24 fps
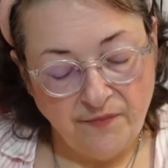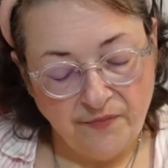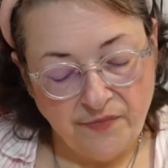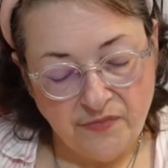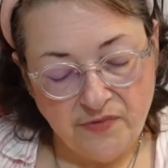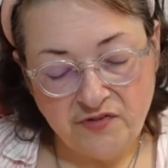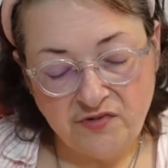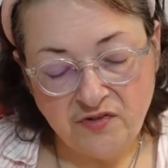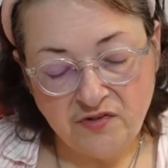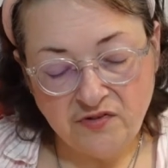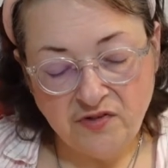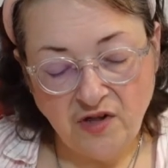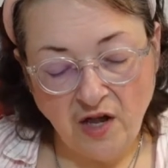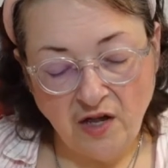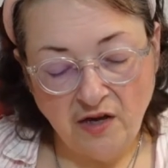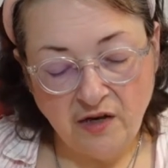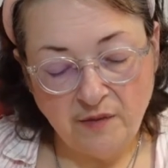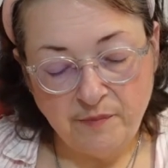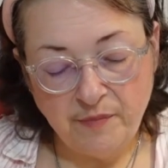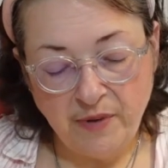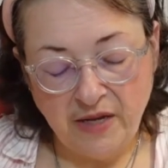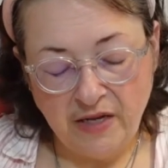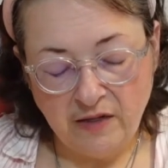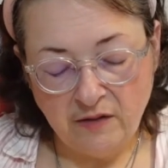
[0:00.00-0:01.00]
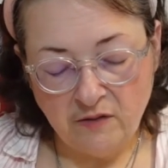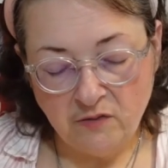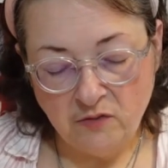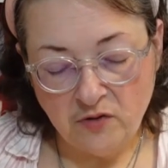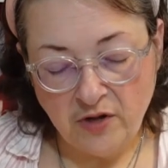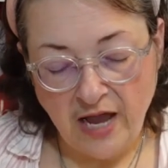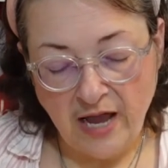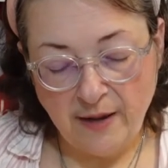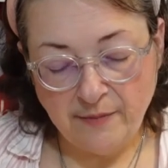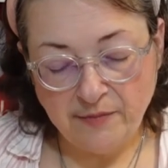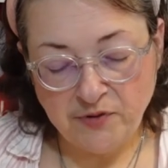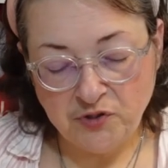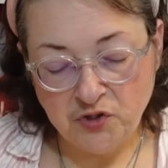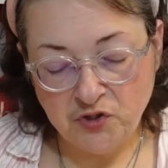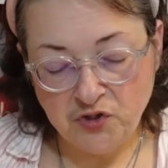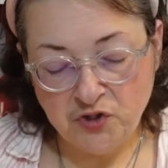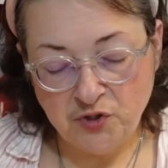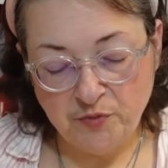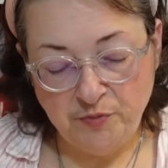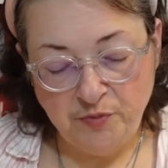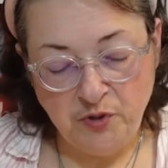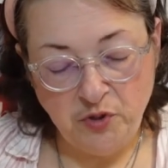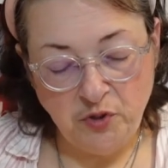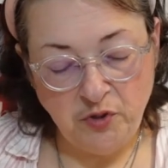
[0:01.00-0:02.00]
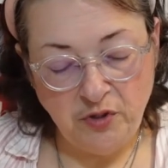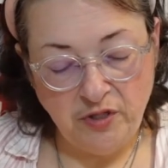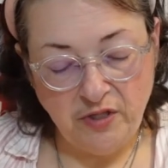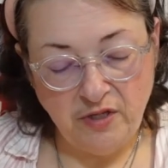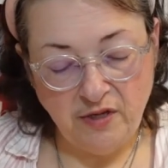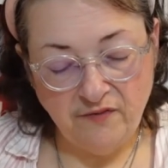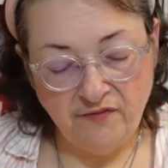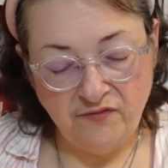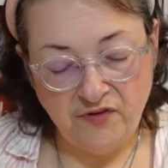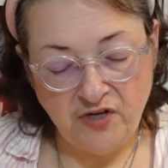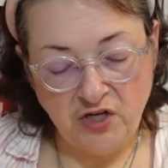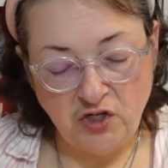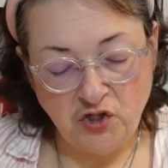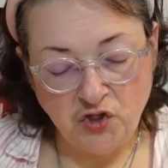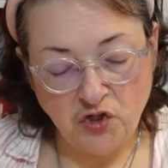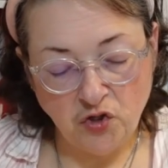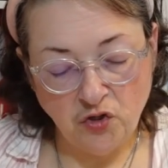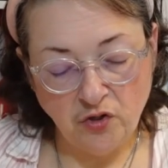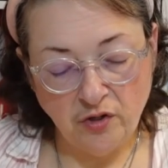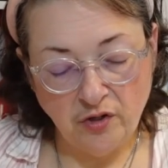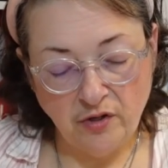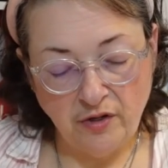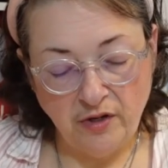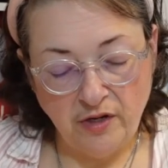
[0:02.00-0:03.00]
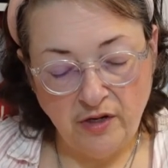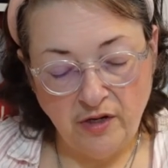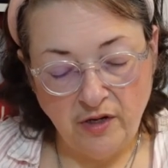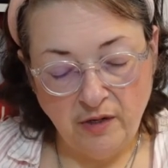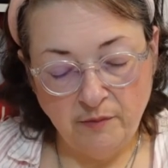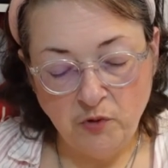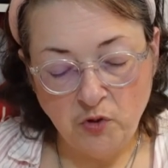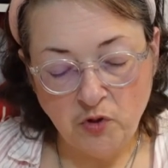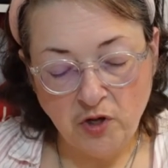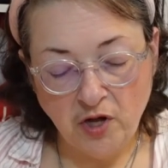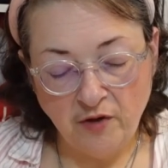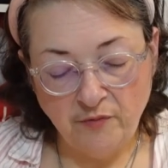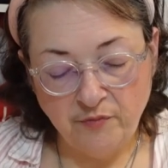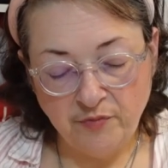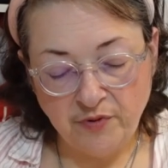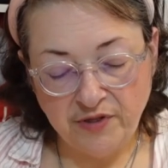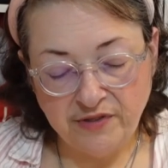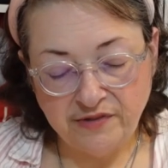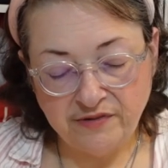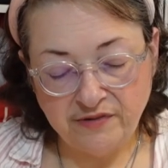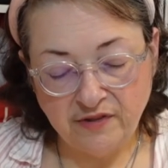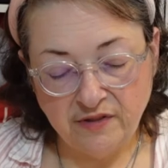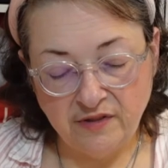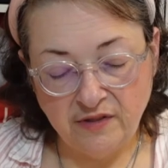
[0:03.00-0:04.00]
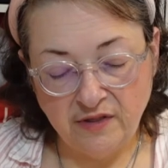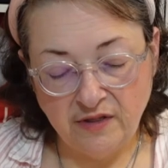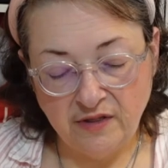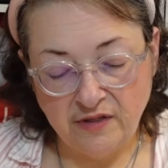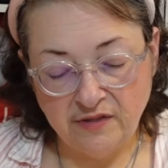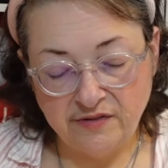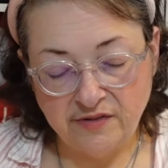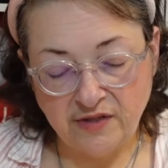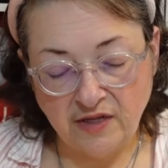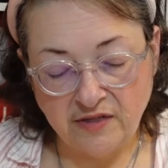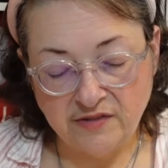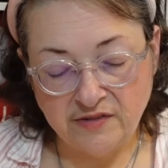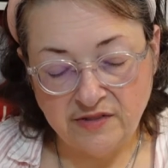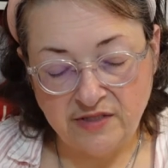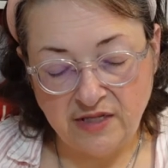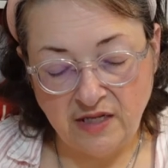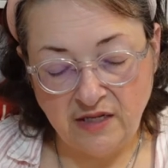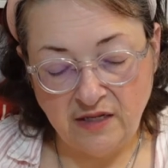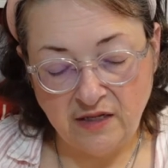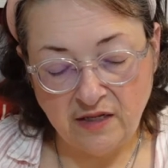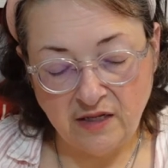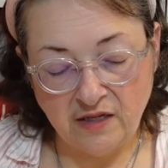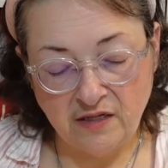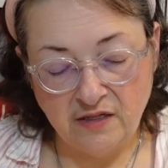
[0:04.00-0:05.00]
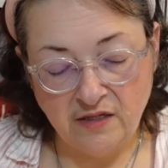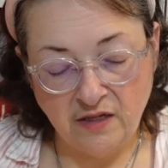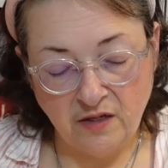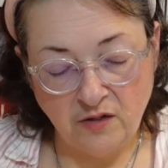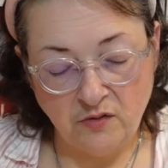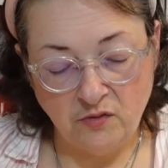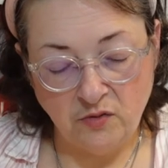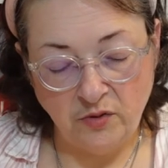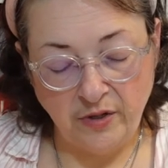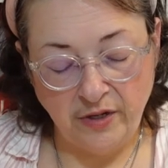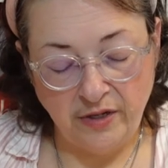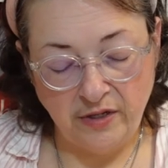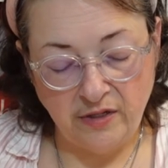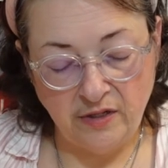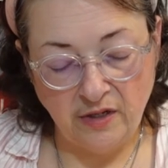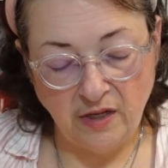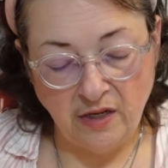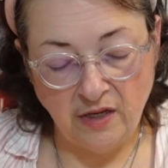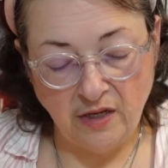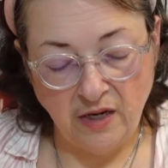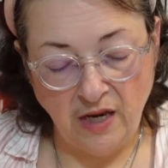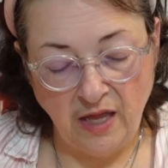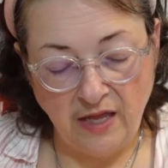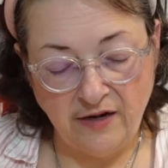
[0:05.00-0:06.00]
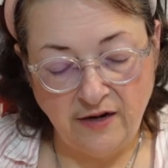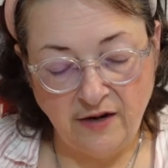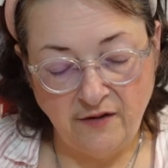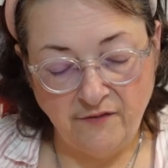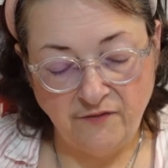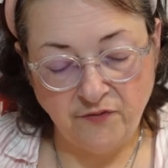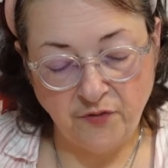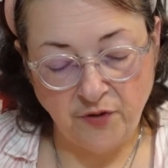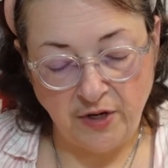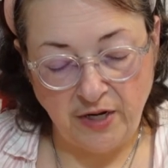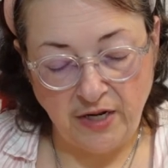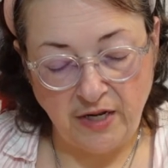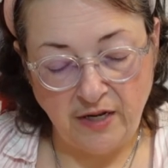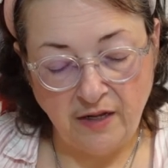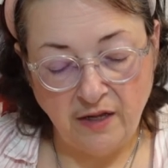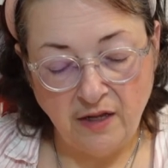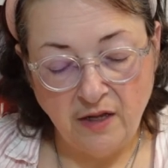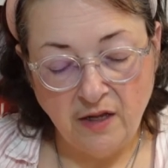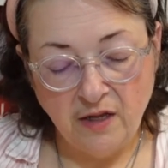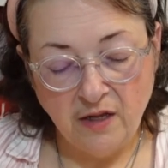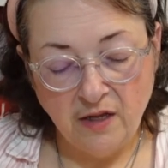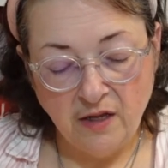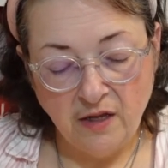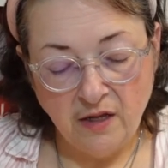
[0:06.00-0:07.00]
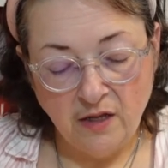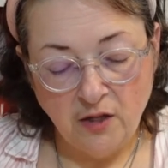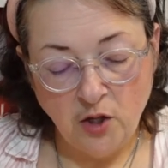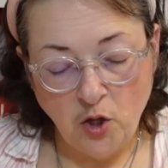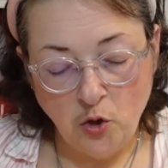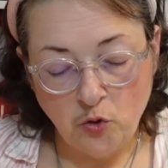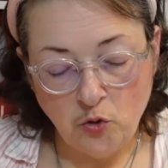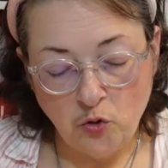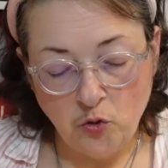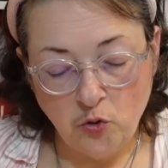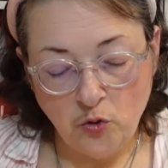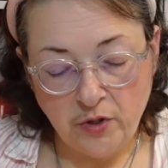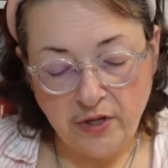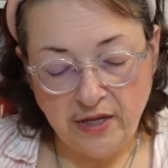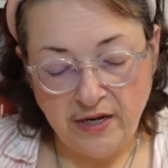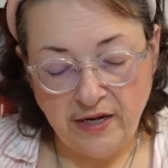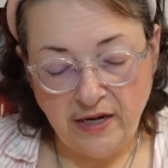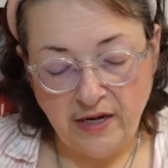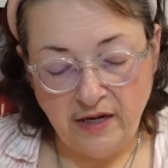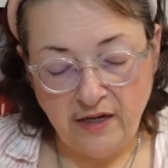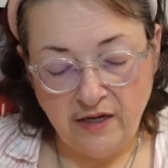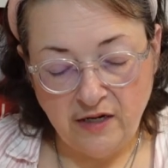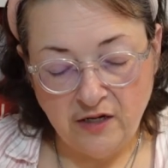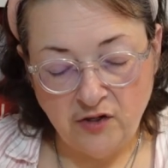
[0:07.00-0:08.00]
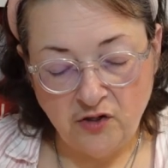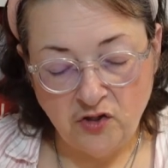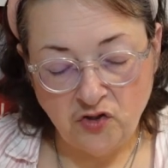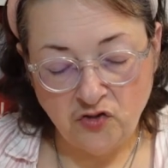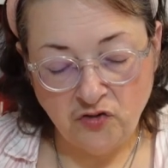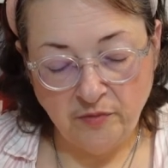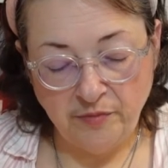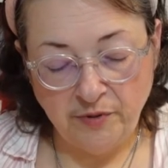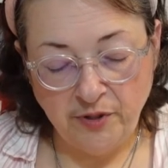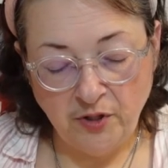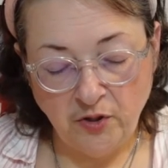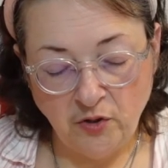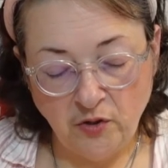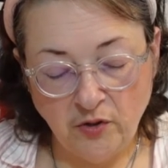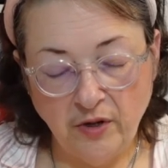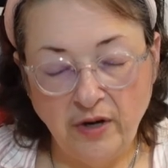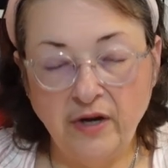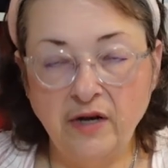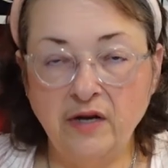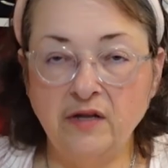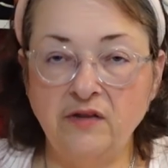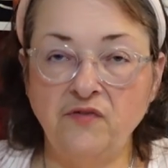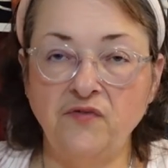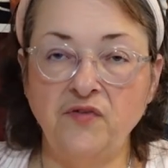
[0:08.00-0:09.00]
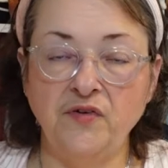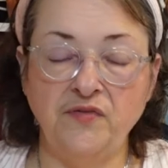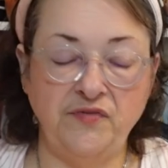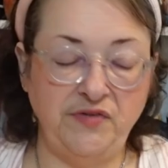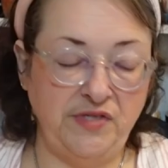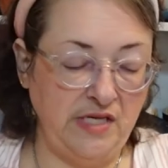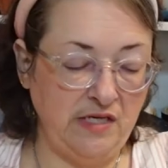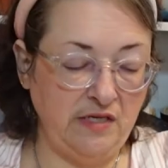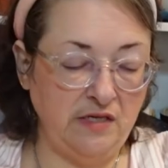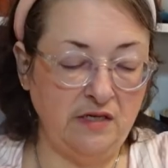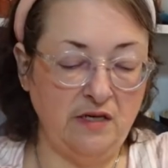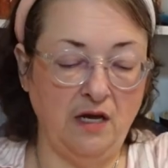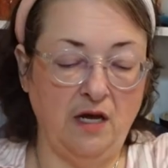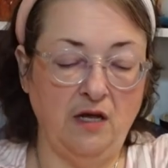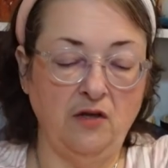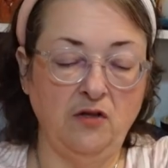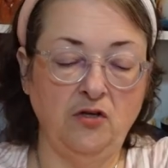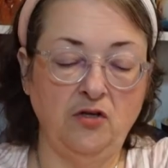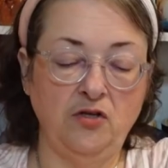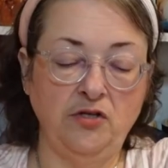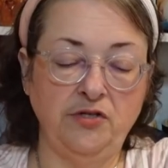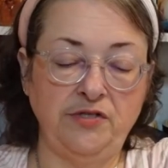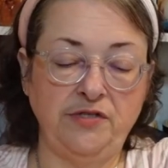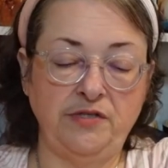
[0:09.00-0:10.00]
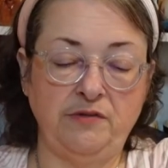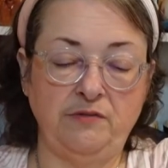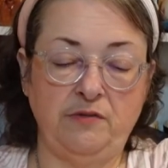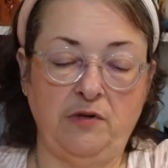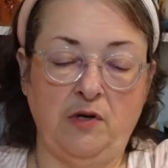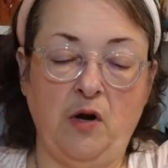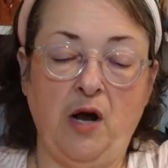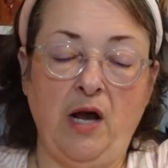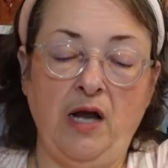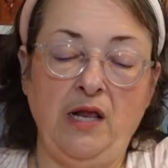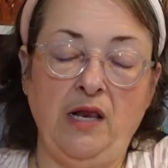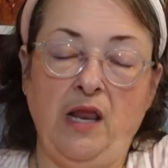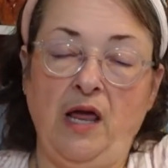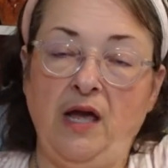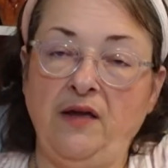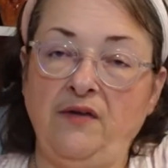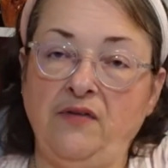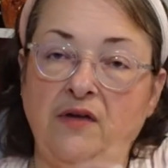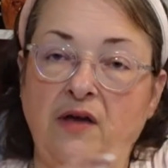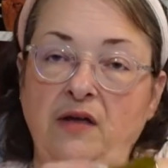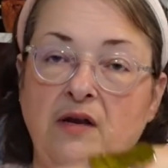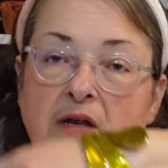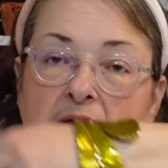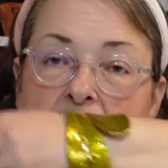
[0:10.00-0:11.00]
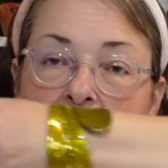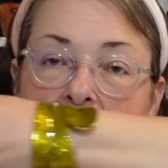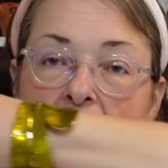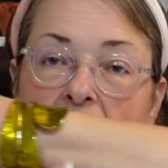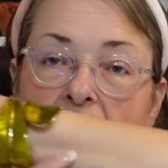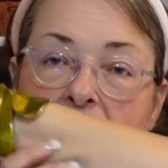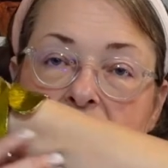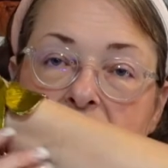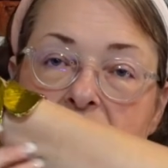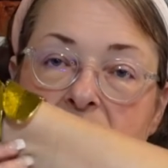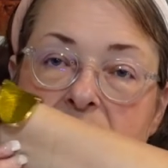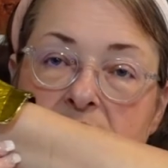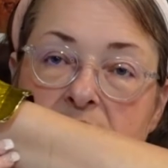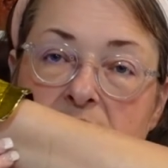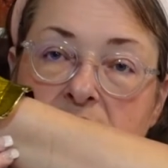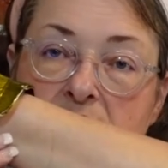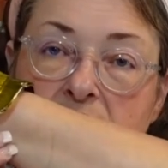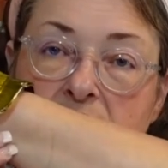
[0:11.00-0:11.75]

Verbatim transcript: This exotic bangle captures the beauty of nature. Enamel cuff bracelet is zinc, nickel, and lead free. Local Canadian distributor, and it's fifteen dollars. Well, I like that a lot.